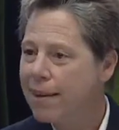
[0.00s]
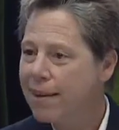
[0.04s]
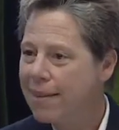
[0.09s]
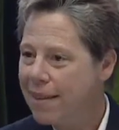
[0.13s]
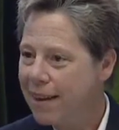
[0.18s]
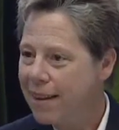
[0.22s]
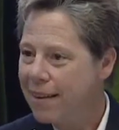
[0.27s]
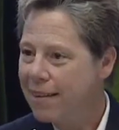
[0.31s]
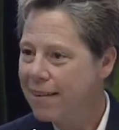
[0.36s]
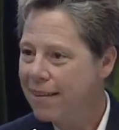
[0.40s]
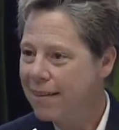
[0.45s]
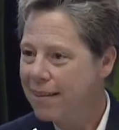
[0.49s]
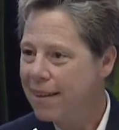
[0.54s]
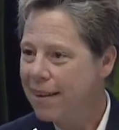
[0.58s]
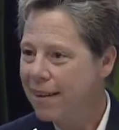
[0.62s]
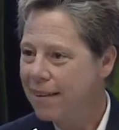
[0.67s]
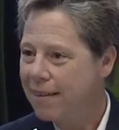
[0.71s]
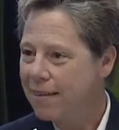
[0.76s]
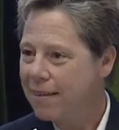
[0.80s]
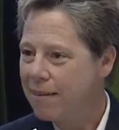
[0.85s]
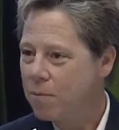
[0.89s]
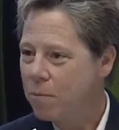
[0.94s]
that
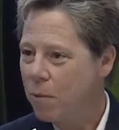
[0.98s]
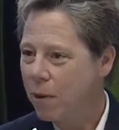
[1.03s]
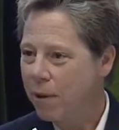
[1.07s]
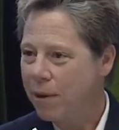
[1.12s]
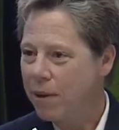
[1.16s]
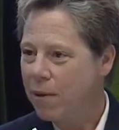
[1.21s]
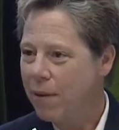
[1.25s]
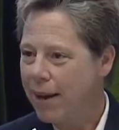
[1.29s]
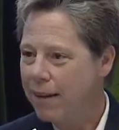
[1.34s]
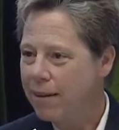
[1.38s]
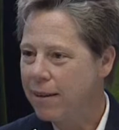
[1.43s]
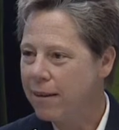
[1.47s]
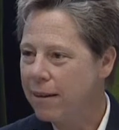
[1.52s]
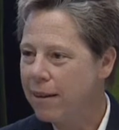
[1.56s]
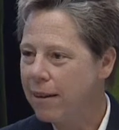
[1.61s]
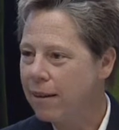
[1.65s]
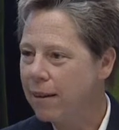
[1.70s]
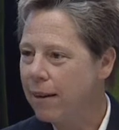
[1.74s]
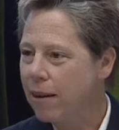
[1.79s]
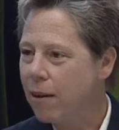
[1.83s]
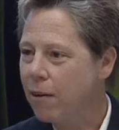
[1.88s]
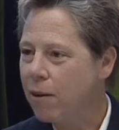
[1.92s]
where you had to
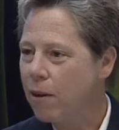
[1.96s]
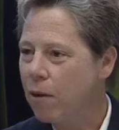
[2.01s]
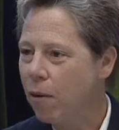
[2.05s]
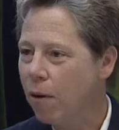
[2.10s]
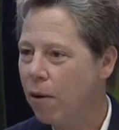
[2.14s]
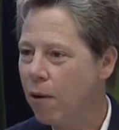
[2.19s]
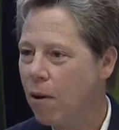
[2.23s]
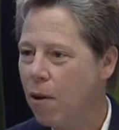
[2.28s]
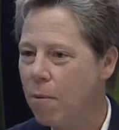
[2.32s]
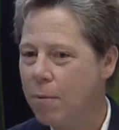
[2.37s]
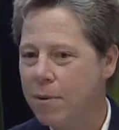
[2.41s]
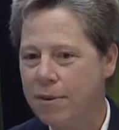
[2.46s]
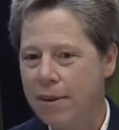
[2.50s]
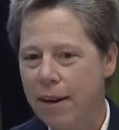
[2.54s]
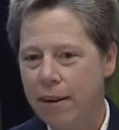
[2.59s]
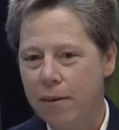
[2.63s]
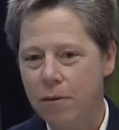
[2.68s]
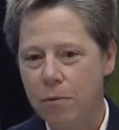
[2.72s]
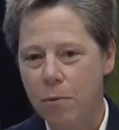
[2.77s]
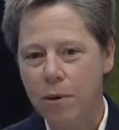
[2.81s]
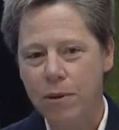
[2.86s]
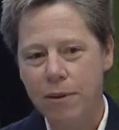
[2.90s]
declare you were a
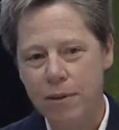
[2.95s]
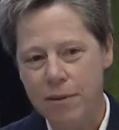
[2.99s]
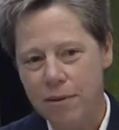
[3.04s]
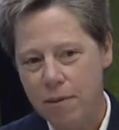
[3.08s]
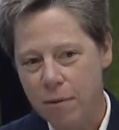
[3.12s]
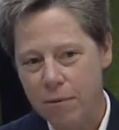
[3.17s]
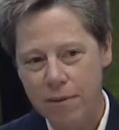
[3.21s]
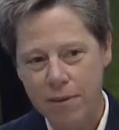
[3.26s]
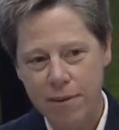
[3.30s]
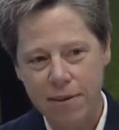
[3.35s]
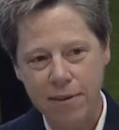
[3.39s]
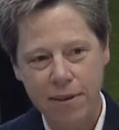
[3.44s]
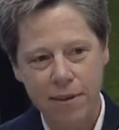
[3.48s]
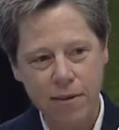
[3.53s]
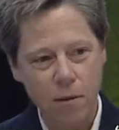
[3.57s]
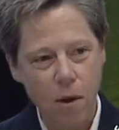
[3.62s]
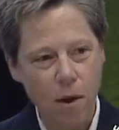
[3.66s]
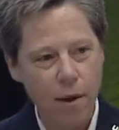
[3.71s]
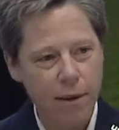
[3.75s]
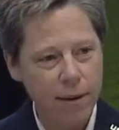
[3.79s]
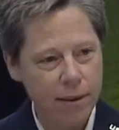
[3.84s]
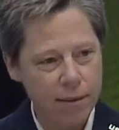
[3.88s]
homosexual. And so just as
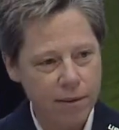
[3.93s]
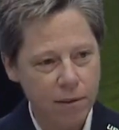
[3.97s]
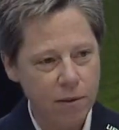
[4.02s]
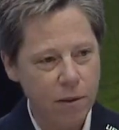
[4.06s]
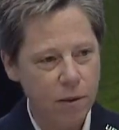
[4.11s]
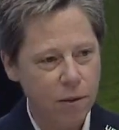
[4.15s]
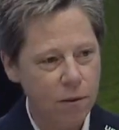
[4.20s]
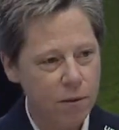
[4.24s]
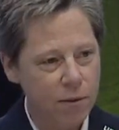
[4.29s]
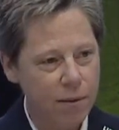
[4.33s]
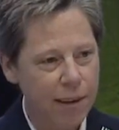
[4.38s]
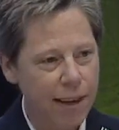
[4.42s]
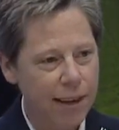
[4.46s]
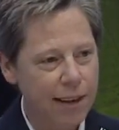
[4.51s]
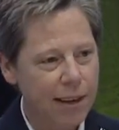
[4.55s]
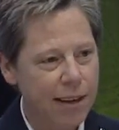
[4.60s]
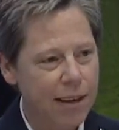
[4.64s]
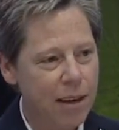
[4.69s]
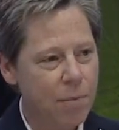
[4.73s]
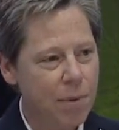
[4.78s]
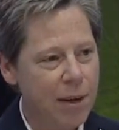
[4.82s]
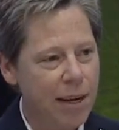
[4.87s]
long as you don't let
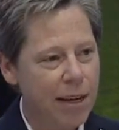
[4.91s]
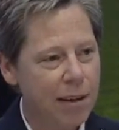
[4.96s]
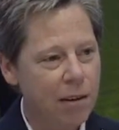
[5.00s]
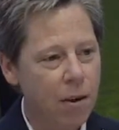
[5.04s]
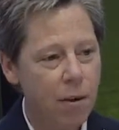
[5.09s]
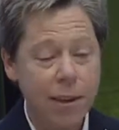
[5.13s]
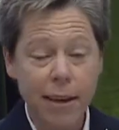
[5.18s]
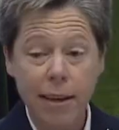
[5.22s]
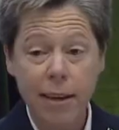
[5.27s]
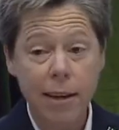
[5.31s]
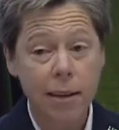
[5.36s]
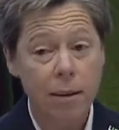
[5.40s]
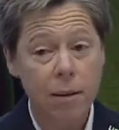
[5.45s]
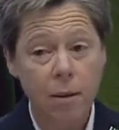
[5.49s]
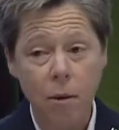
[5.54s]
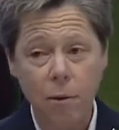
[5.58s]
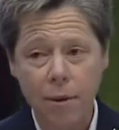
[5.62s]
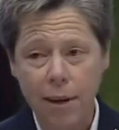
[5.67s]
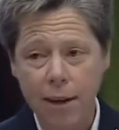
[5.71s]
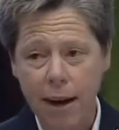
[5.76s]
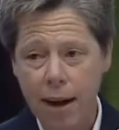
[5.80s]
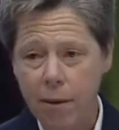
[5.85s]
anybody know, they didn't
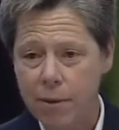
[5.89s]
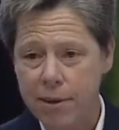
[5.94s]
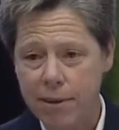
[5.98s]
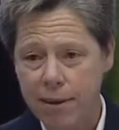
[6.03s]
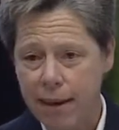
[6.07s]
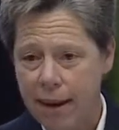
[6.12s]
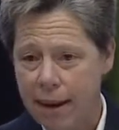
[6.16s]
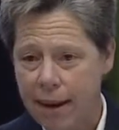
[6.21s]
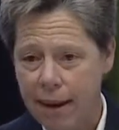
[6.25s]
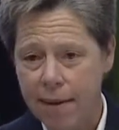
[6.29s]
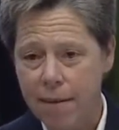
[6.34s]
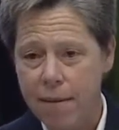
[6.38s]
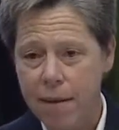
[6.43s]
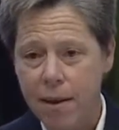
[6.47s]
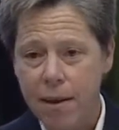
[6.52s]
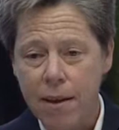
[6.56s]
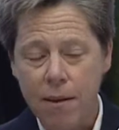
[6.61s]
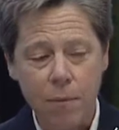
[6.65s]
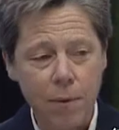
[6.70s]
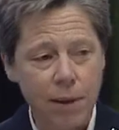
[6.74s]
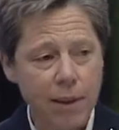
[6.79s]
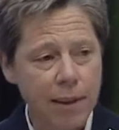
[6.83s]
know that I was gay
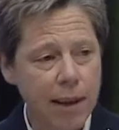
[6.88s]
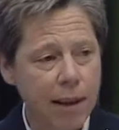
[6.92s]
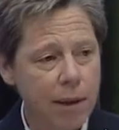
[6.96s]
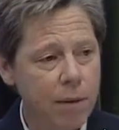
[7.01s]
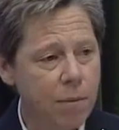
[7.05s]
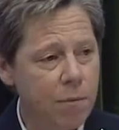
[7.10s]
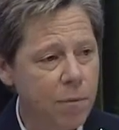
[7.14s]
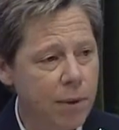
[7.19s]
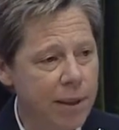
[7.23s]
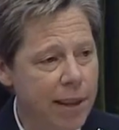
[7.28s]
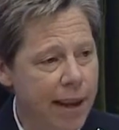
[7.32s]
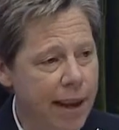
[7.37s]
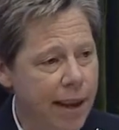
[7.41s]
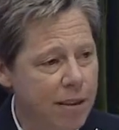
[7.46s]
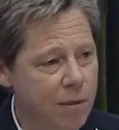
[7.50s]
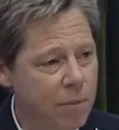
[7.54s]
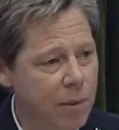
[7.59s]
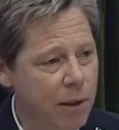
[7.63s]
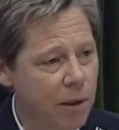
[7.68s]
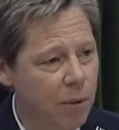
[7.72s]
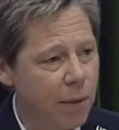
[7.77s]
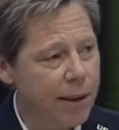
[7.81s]
when they
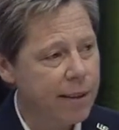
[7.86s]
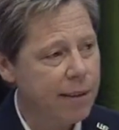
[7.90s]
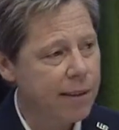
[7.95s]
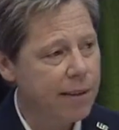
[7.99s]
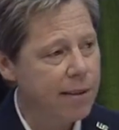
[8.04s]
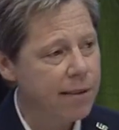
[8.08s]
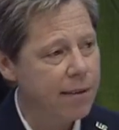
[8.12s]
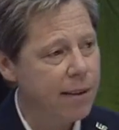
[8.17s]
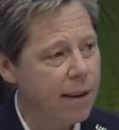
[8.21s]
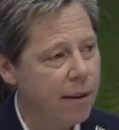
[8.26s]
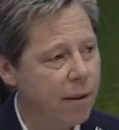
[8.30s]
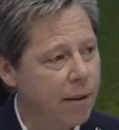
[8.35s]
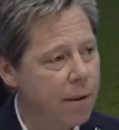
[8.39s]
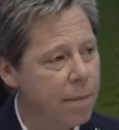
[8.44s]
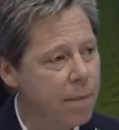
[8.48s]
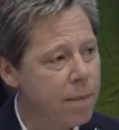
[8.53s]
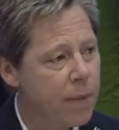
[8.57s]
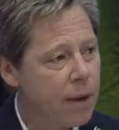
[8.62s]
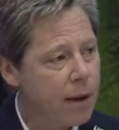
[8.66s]
asked me to write this letter.